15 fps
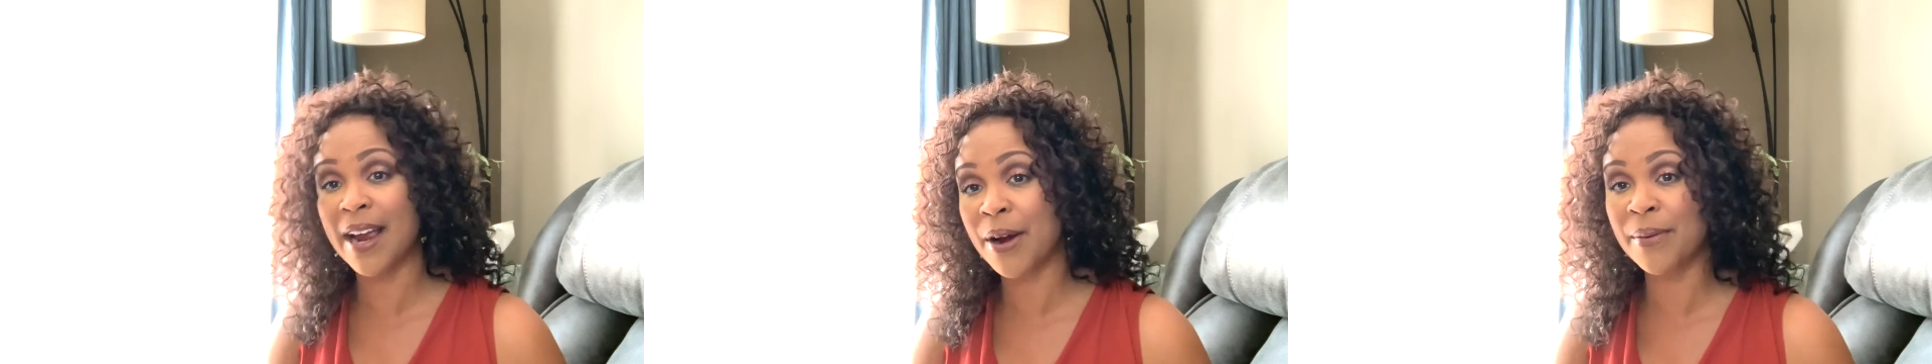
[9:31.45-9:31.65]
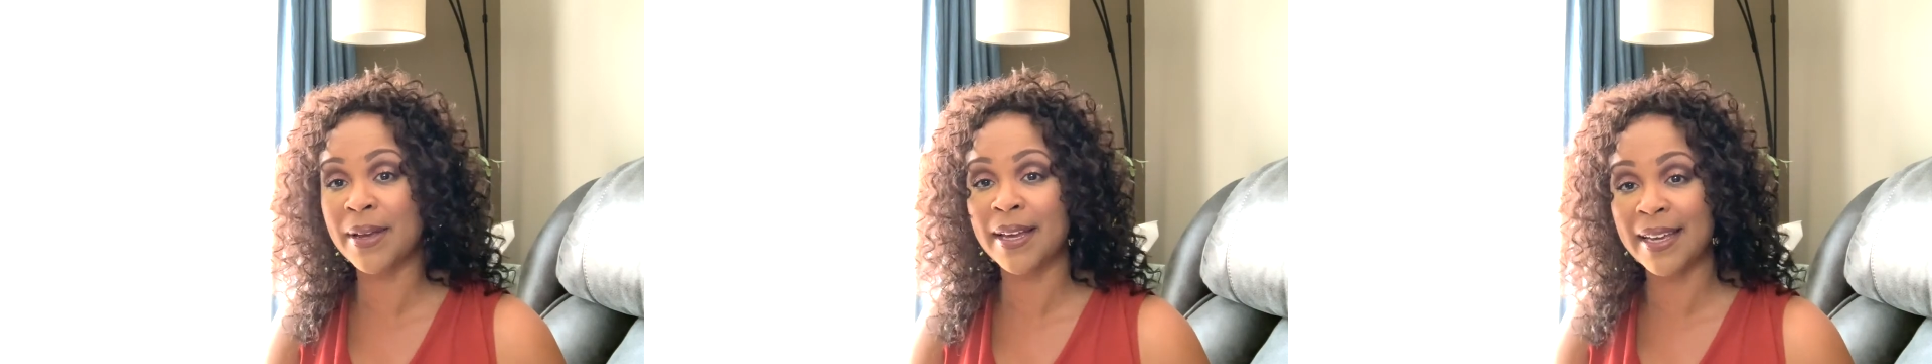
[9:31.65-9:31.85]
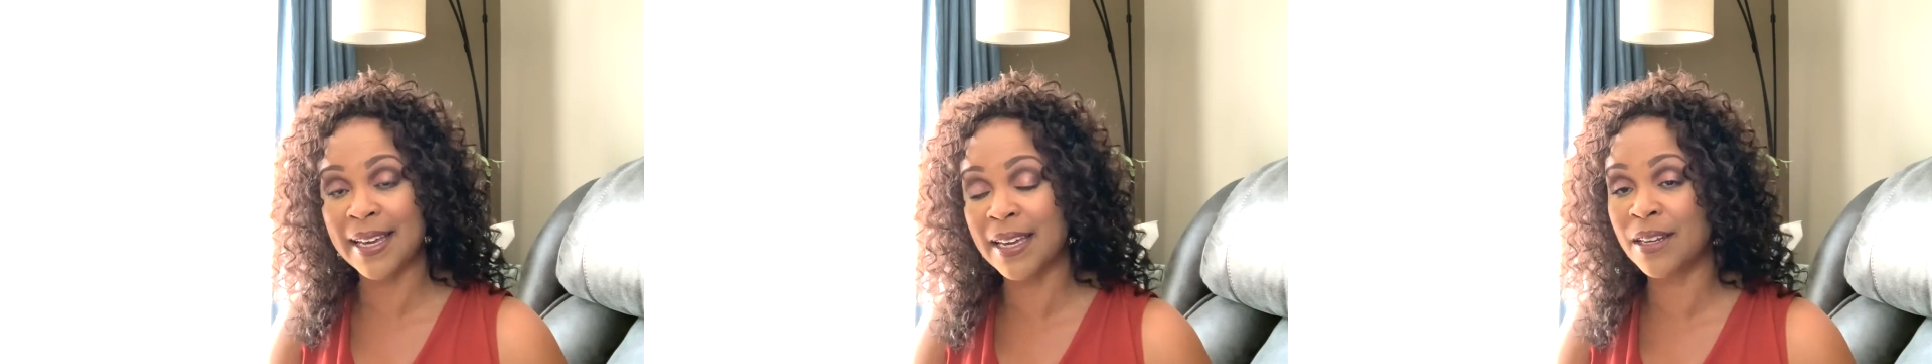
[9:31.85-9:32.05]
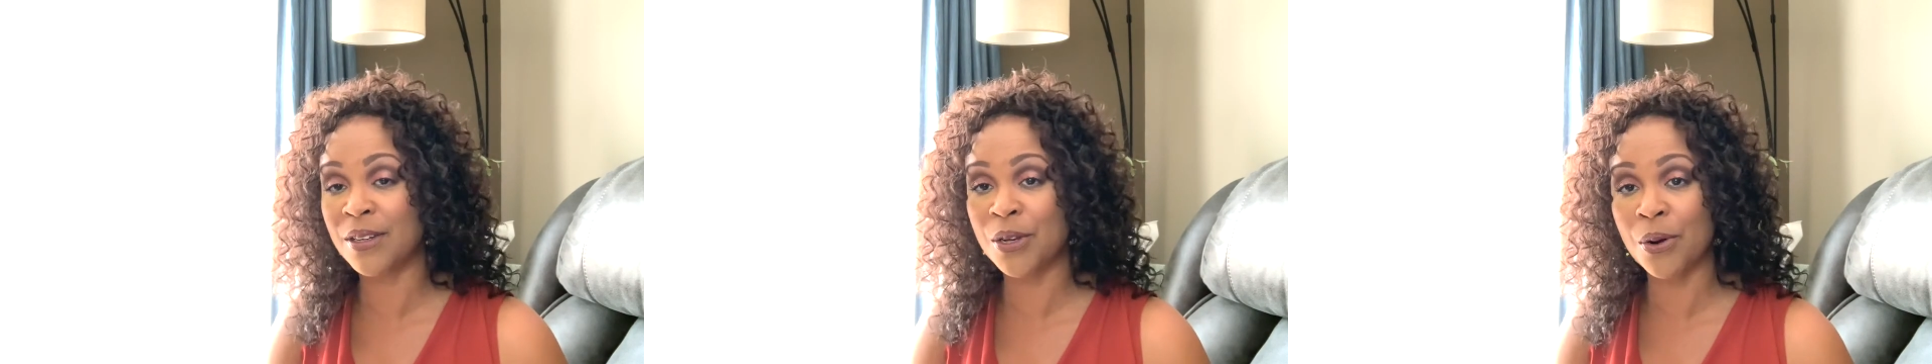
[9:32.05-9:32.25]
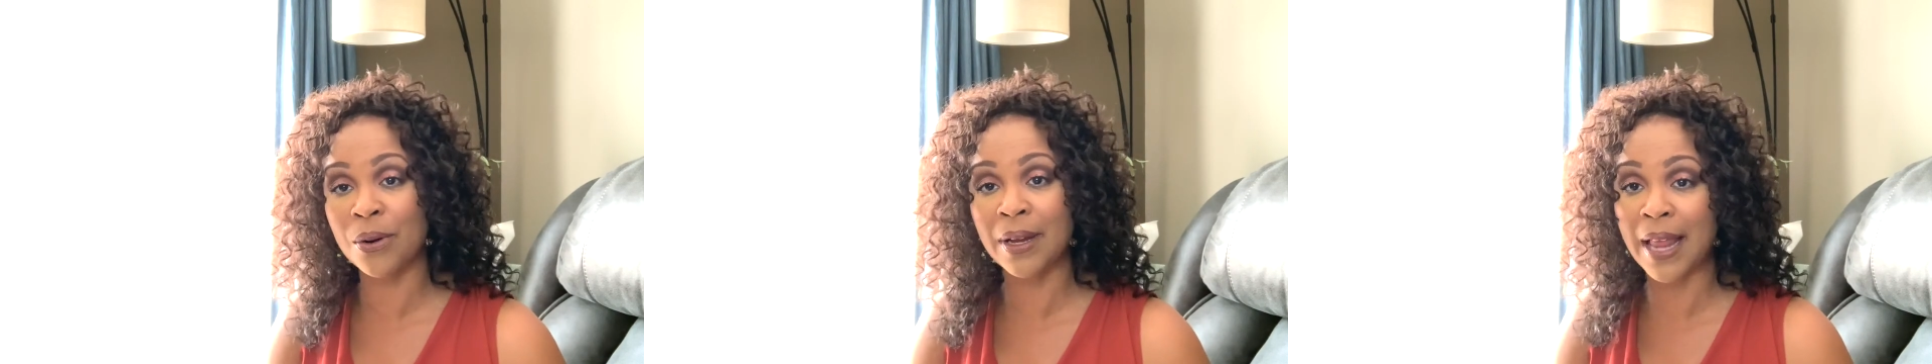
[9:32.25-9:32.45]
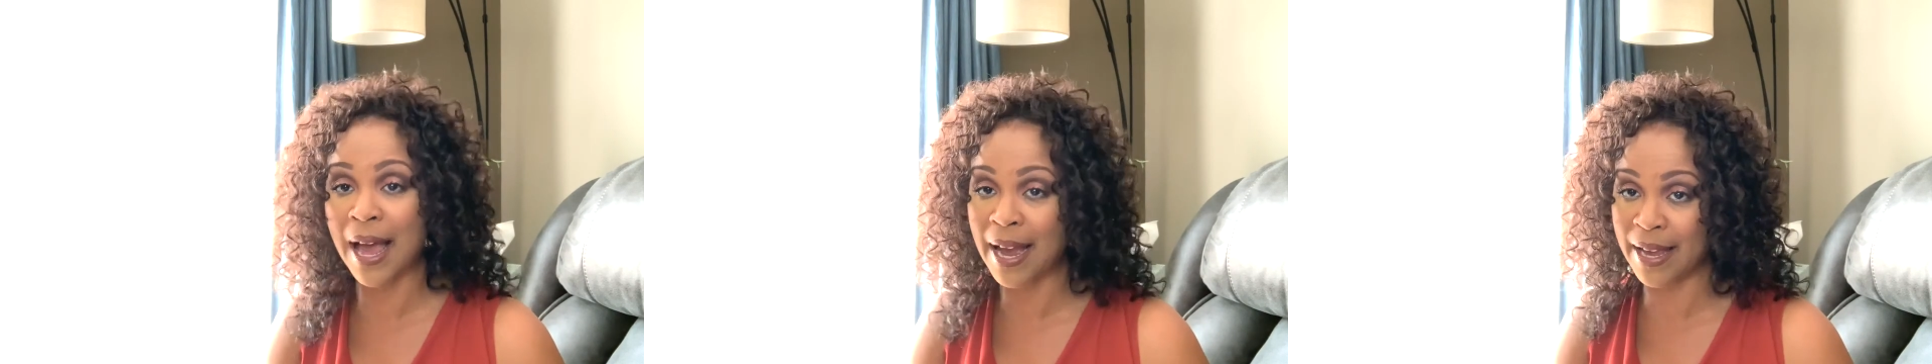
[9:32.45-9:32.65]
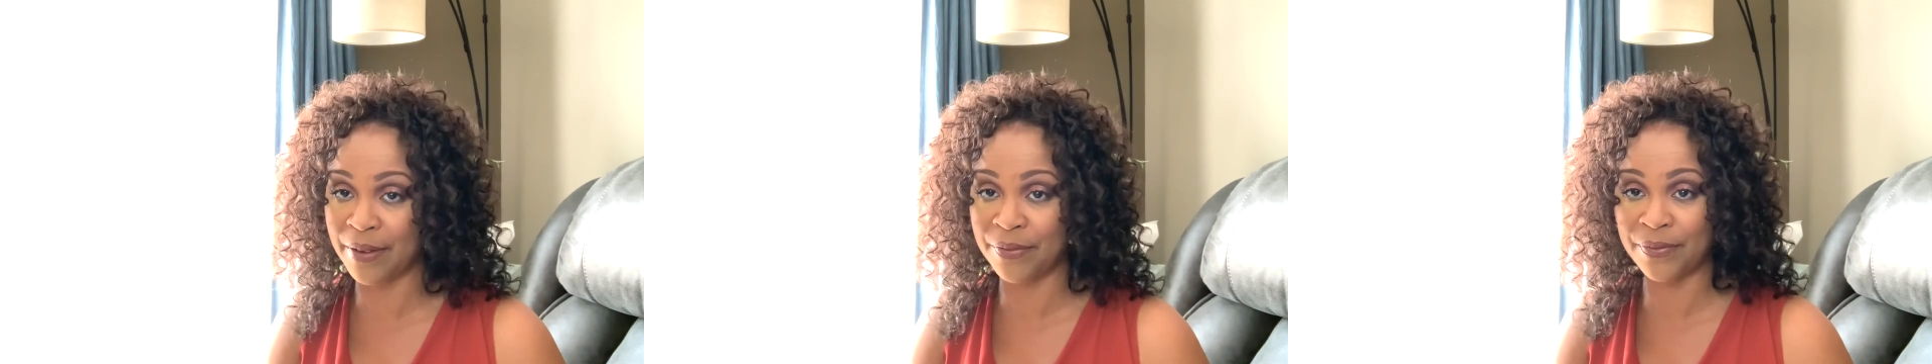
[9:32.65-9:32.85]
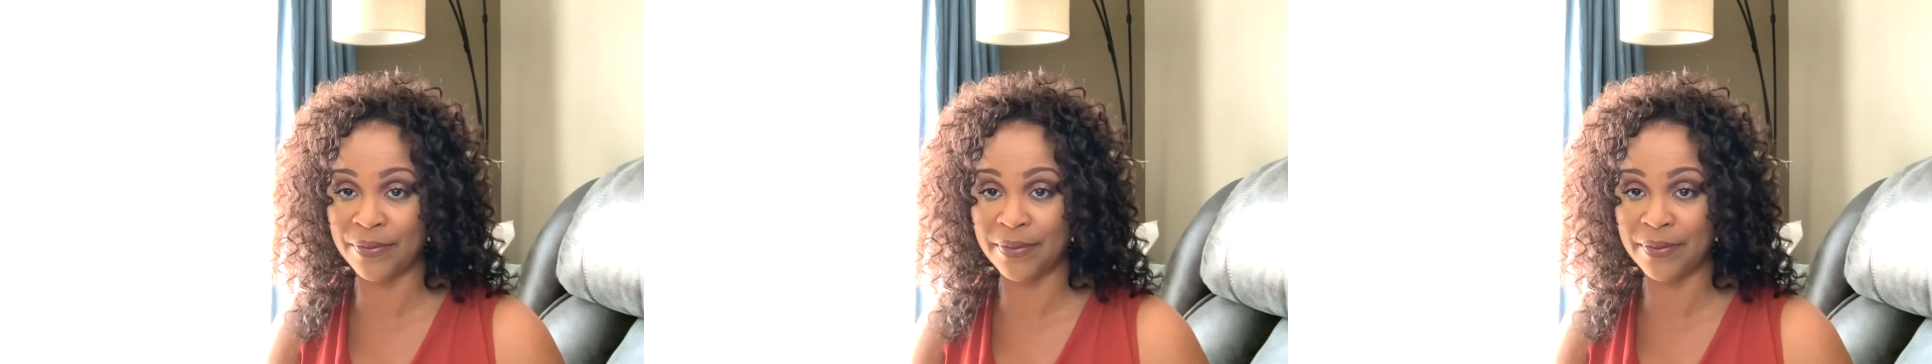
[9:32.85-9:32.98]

area in your life,